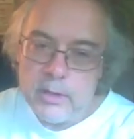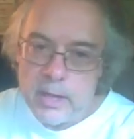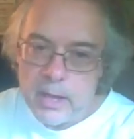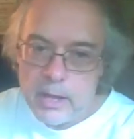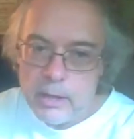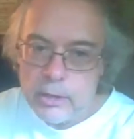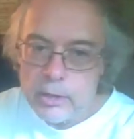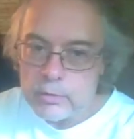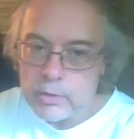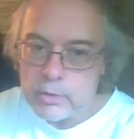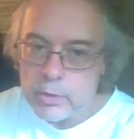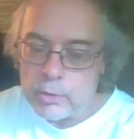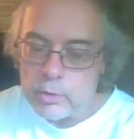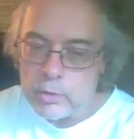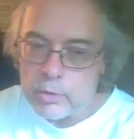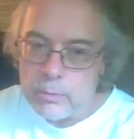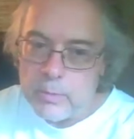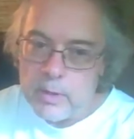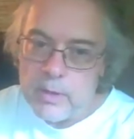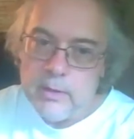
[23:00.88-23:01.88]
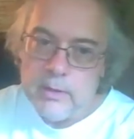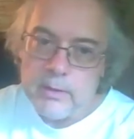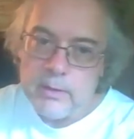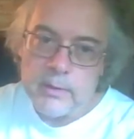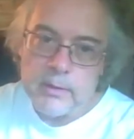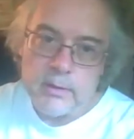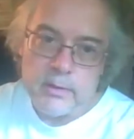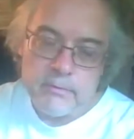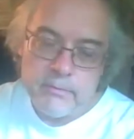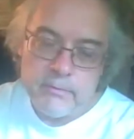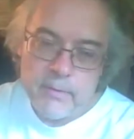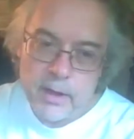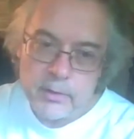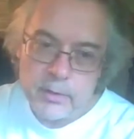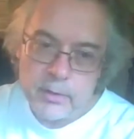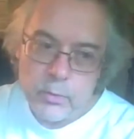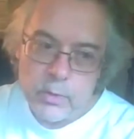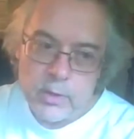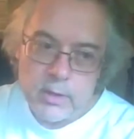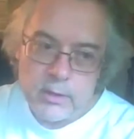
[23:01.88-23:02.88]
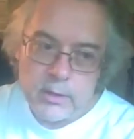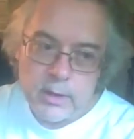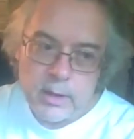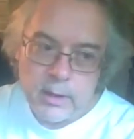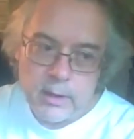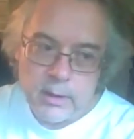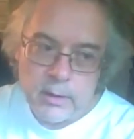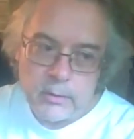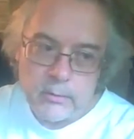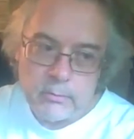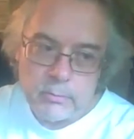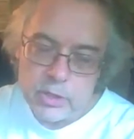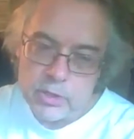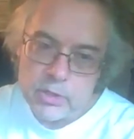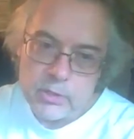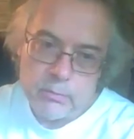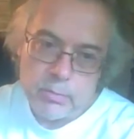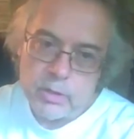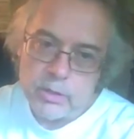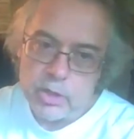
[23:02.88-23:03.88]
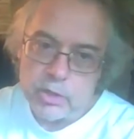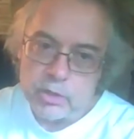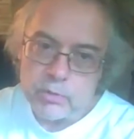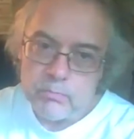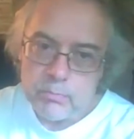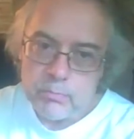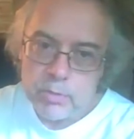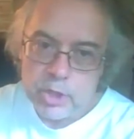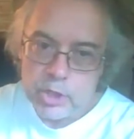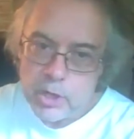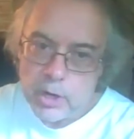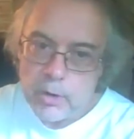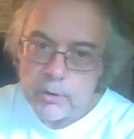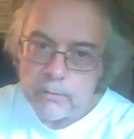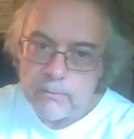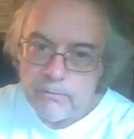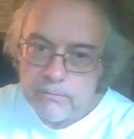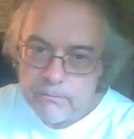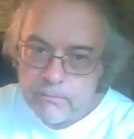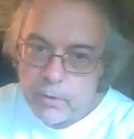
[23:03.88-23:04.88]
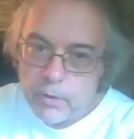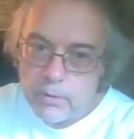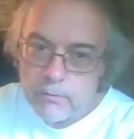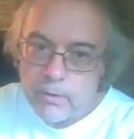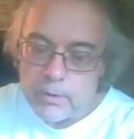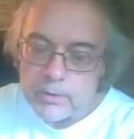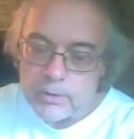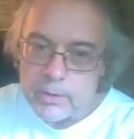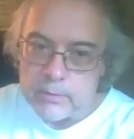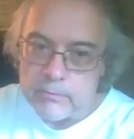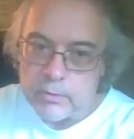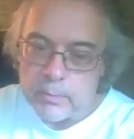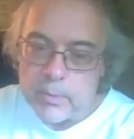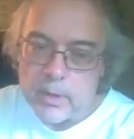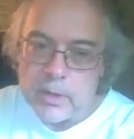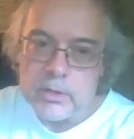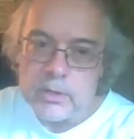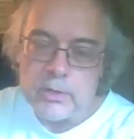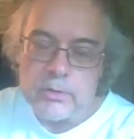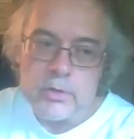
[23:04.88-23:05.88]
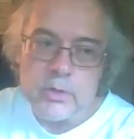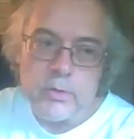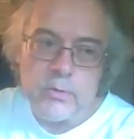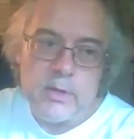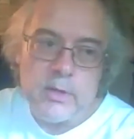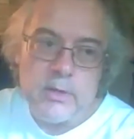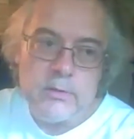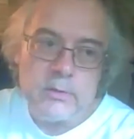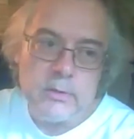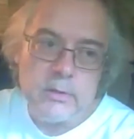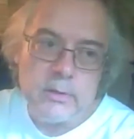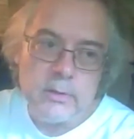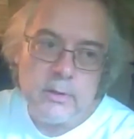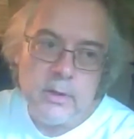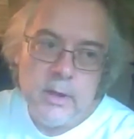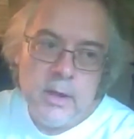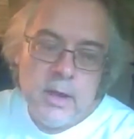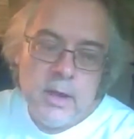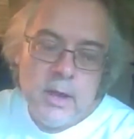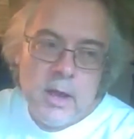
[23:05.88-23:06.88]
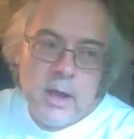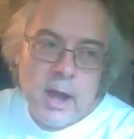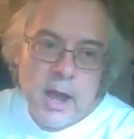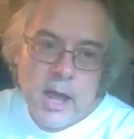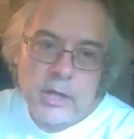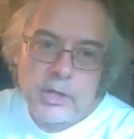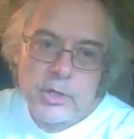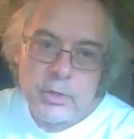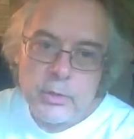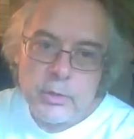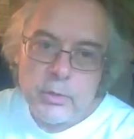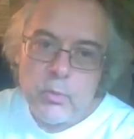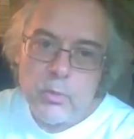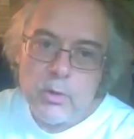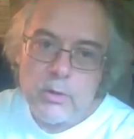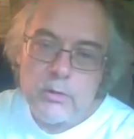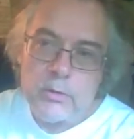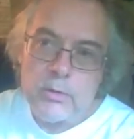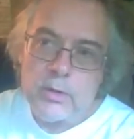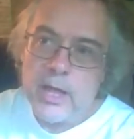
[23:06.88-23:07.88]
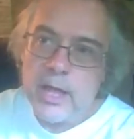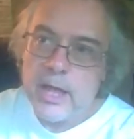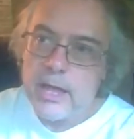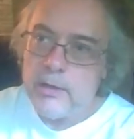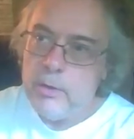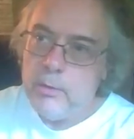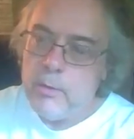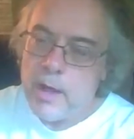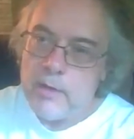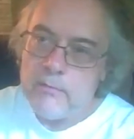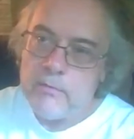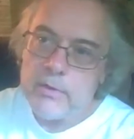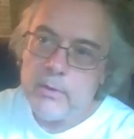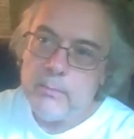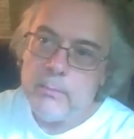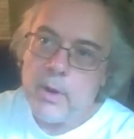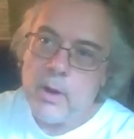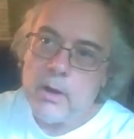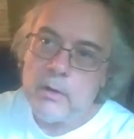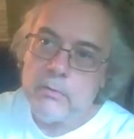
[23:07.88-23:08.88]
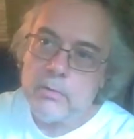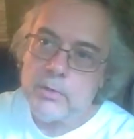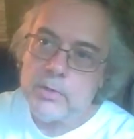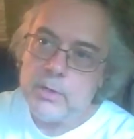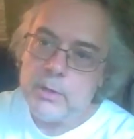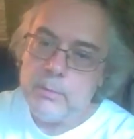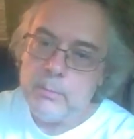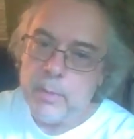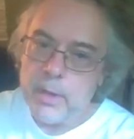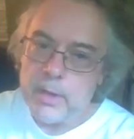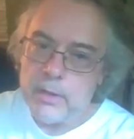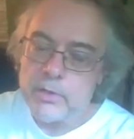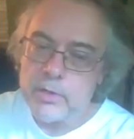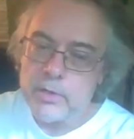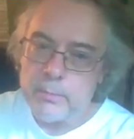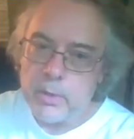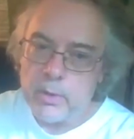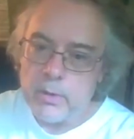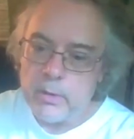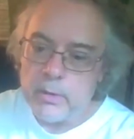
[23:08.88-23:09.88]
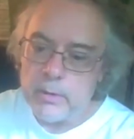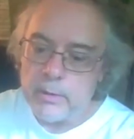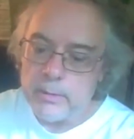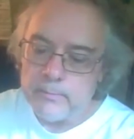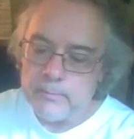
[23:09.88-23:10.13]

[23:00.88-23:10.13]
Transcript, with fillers: the age of social media and the fact that we can now just simply just share false information so easily. Mm-hmm. I actually wonder: can you have a democracy based upon